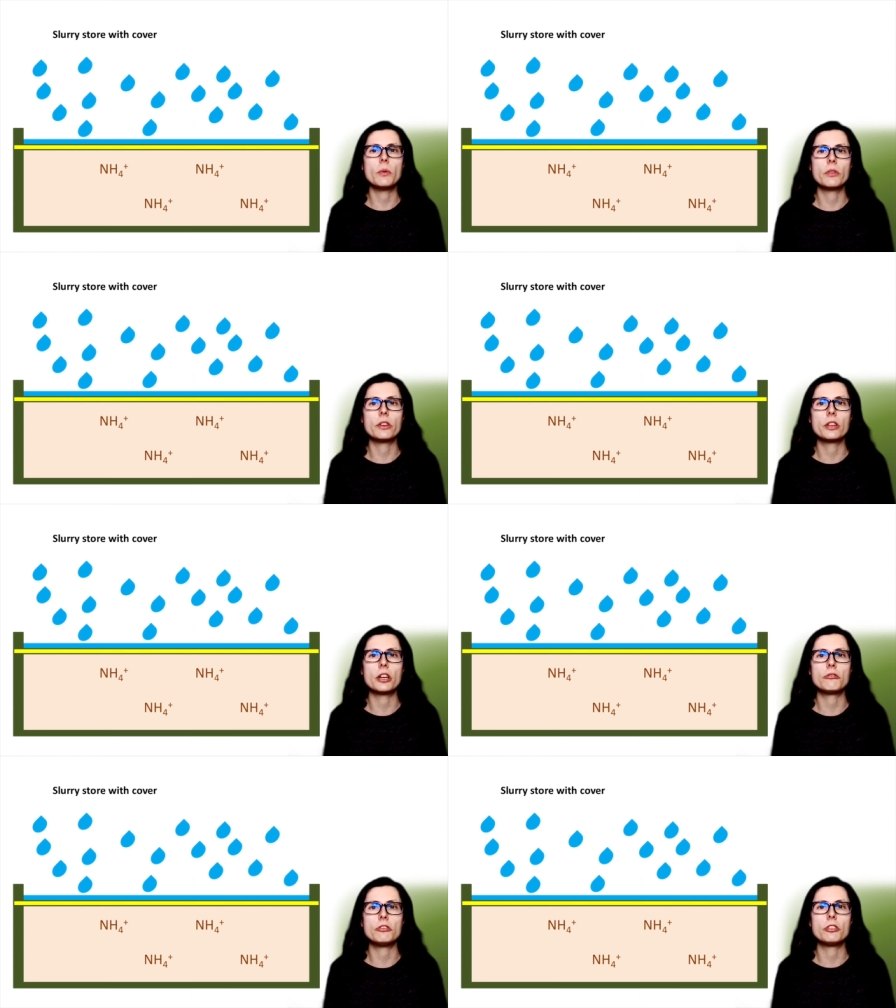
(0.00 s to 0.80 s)
want the
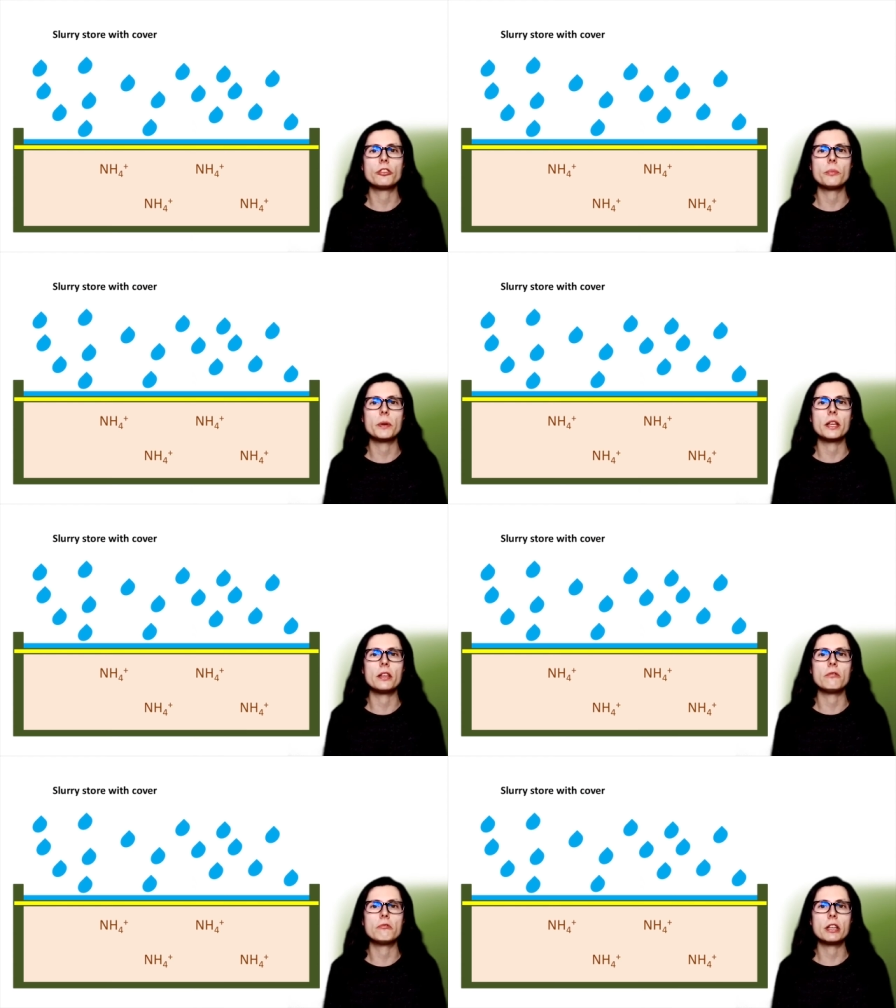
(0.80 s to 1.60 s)
nitrogen to be,
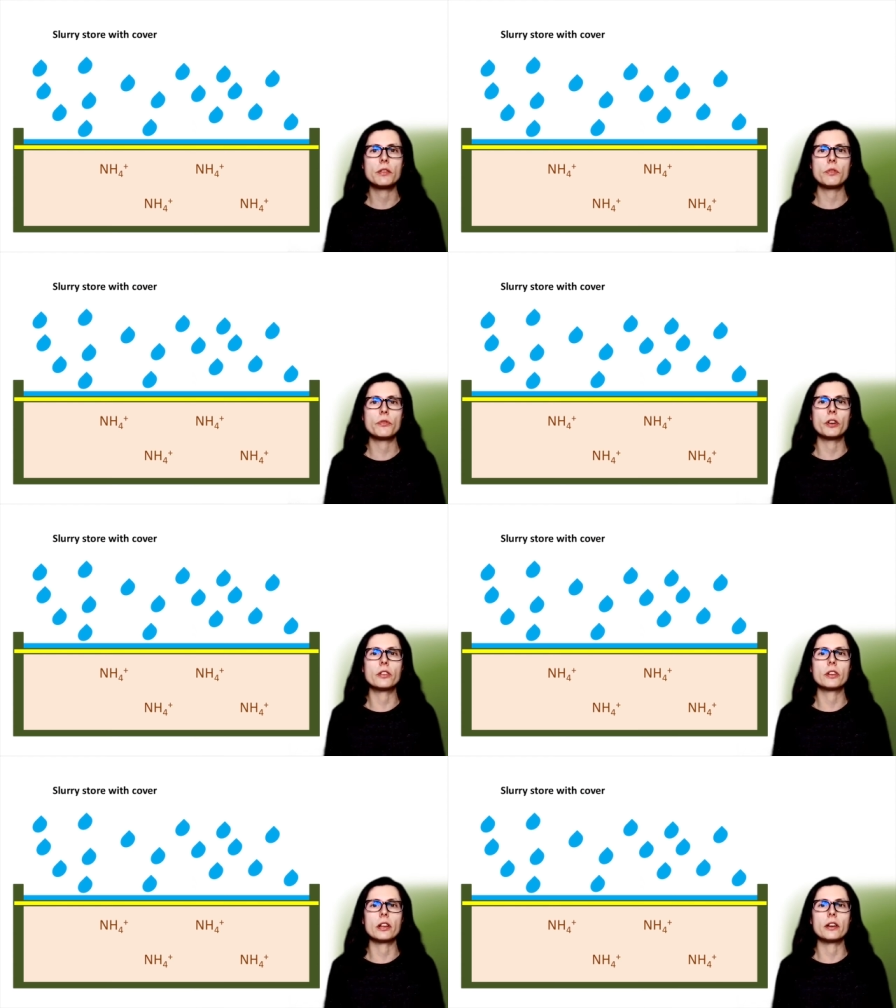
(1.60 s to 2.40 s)
ready for
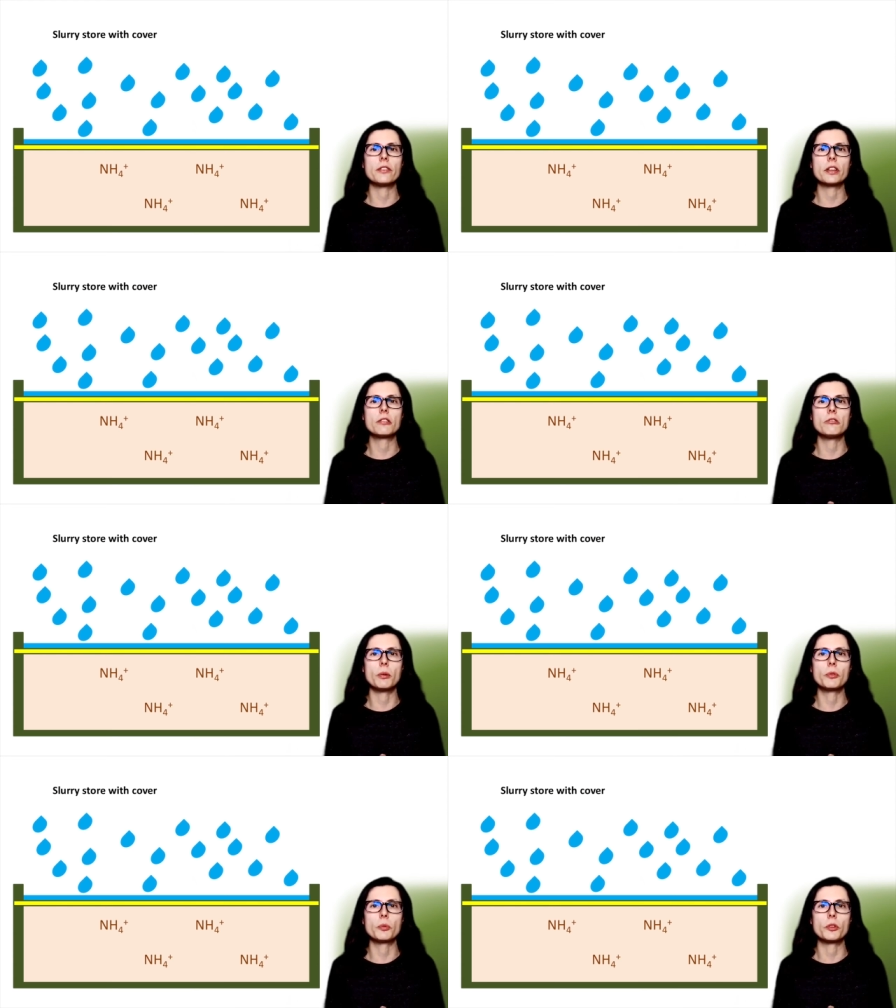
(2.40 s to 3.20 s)
fertilising
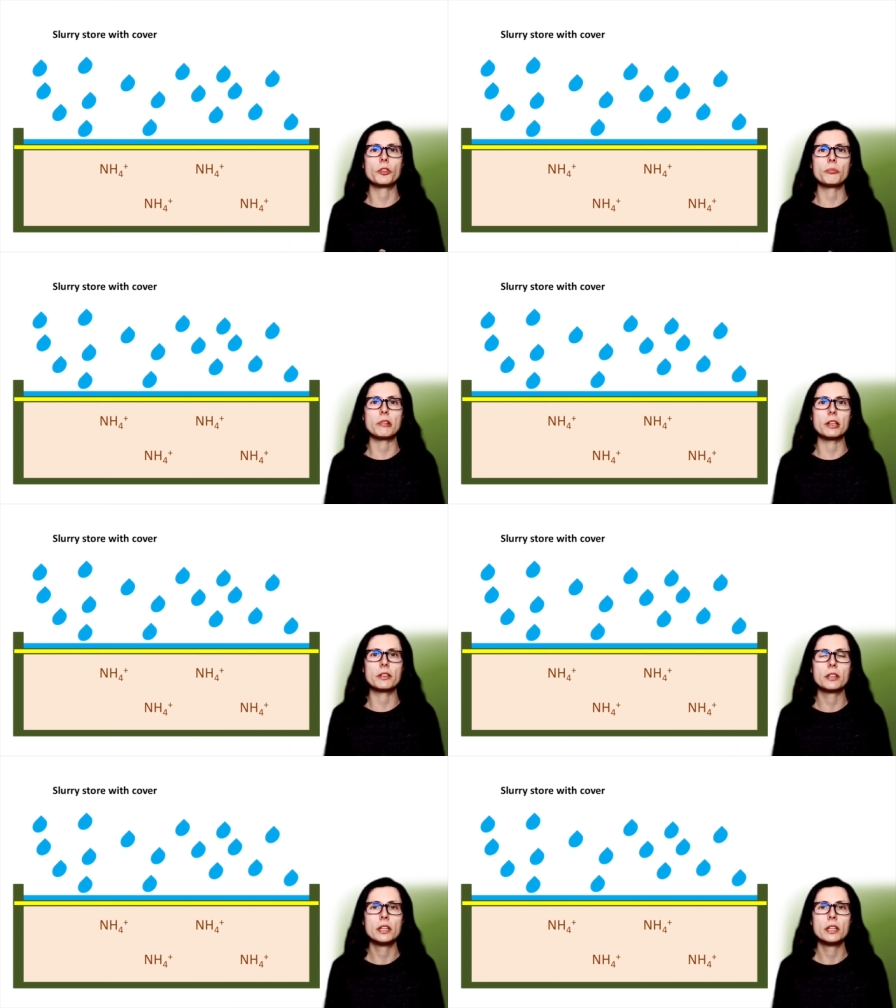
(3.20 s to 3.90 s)
crops once spread.